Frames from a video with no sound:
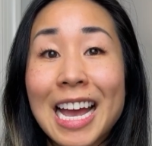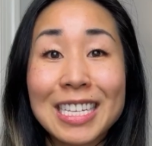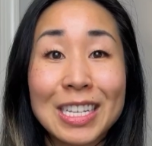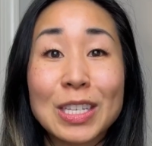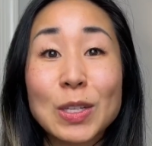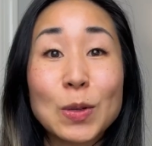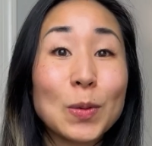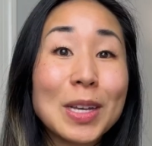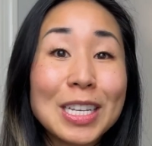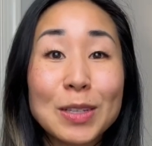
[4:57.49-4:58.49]
as in
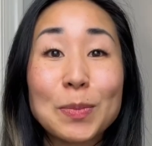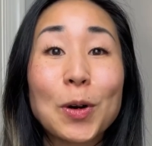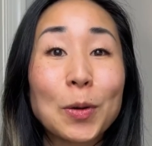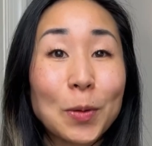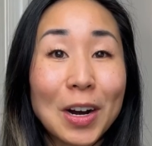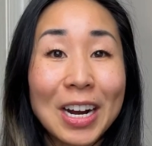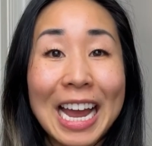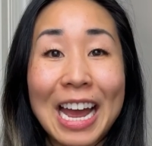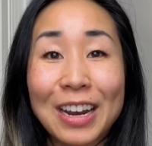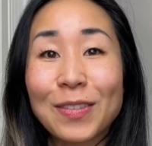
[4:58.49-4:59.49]
squeeze more work
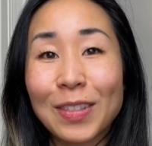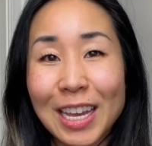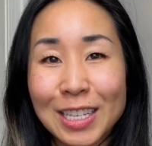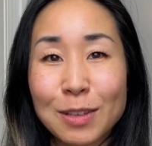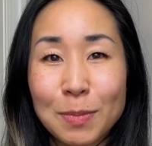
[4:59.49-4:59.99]
out of less